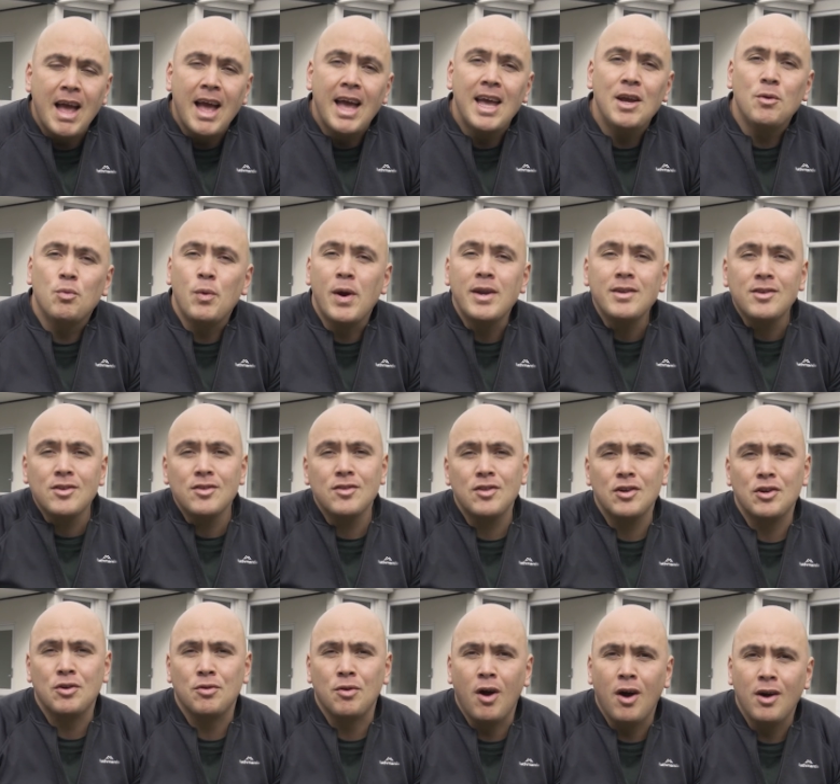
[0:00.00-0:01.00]
He went to
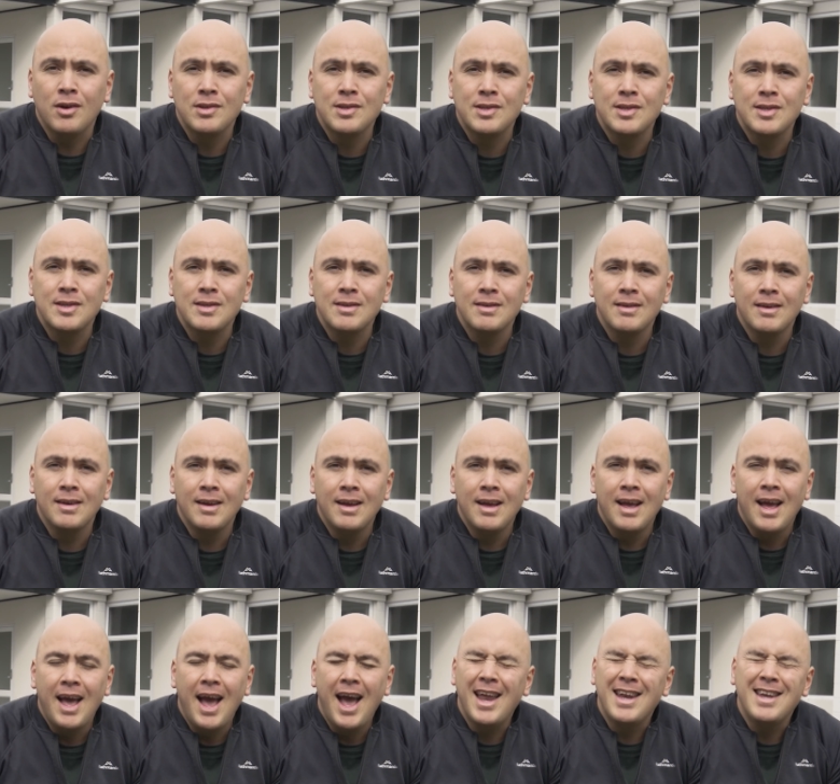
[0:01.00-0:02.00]
the cross,
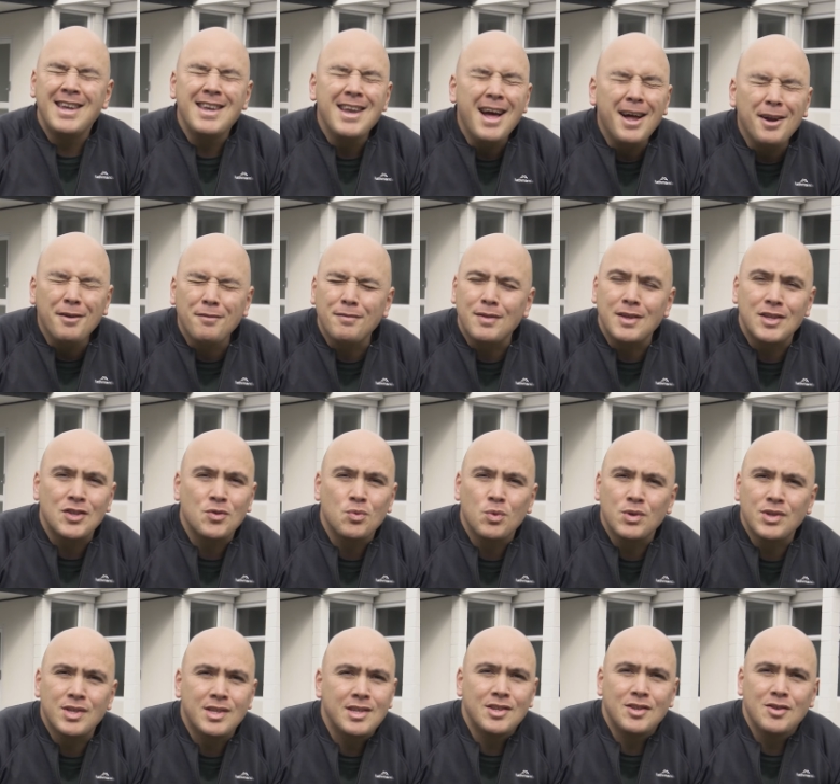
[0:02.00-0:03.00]
and none of this
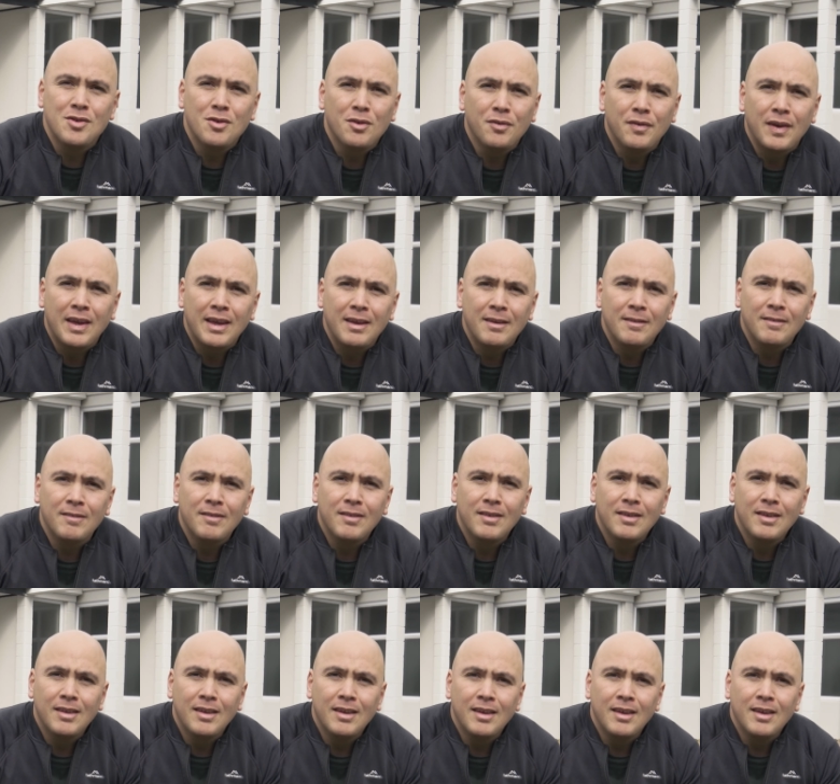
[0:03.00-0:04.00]
was deserving.
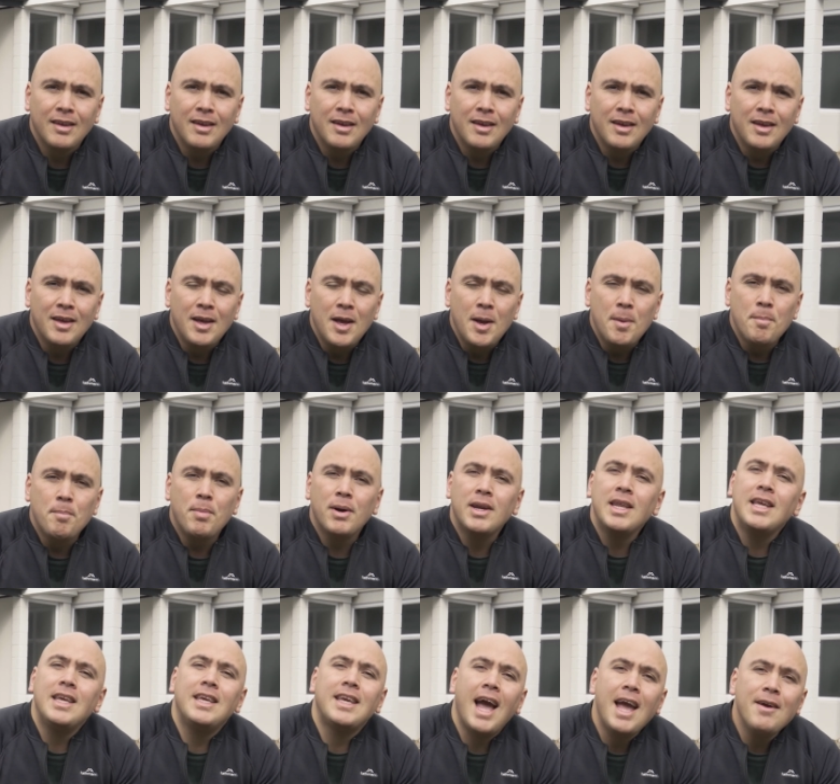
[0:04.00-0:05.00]
But
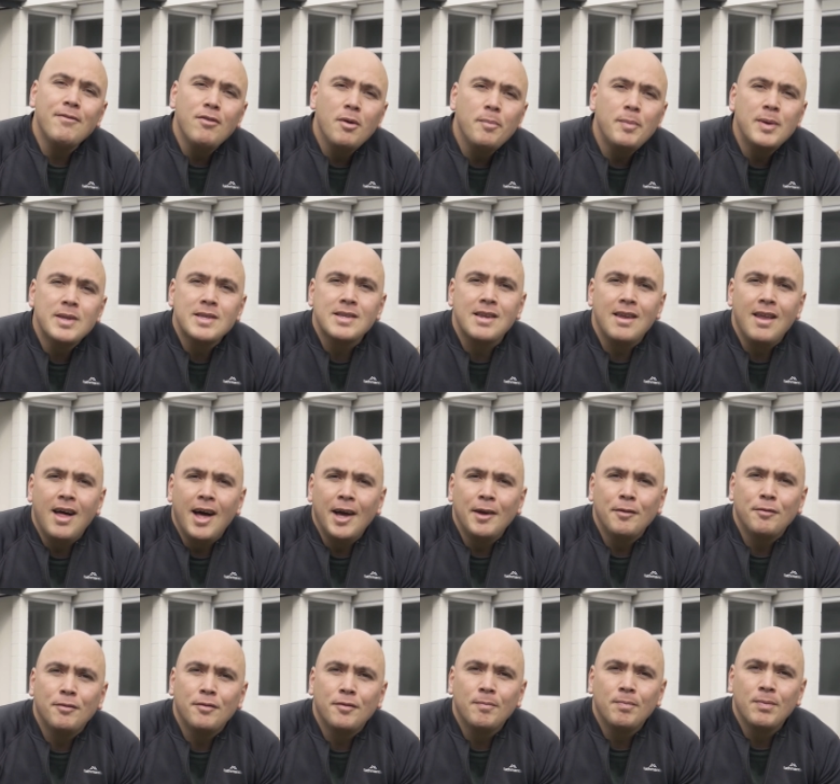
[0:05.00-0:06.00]
he gave up his
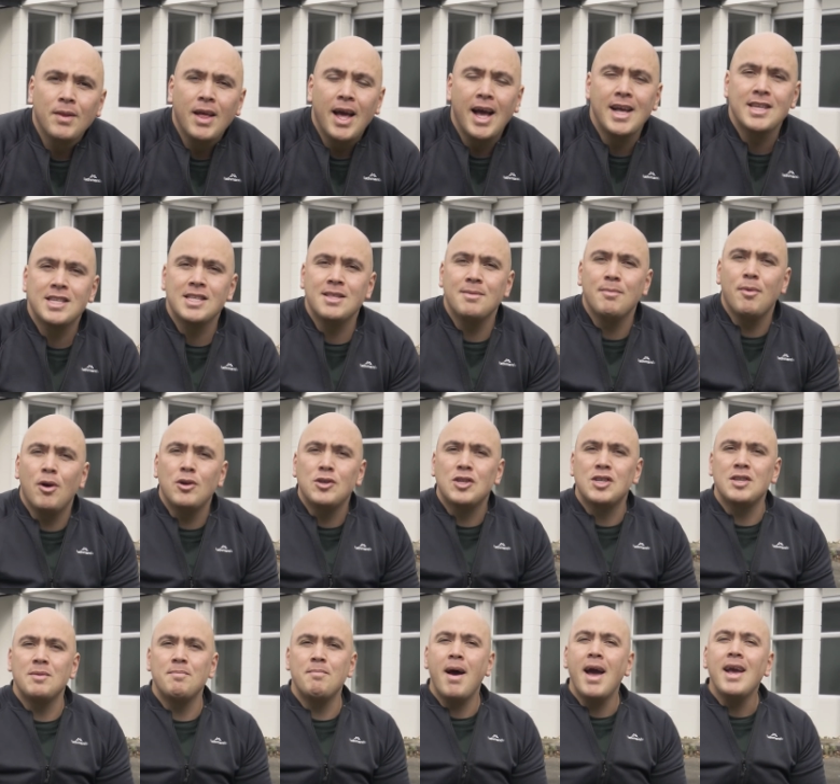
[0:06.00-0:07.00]
life as the
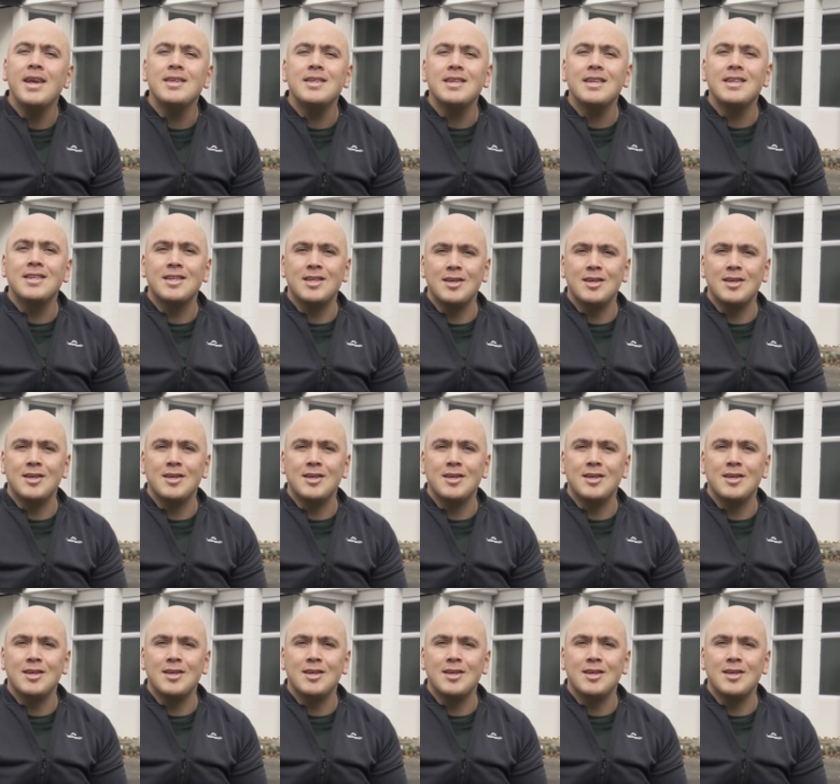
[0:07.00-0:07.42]
most amazing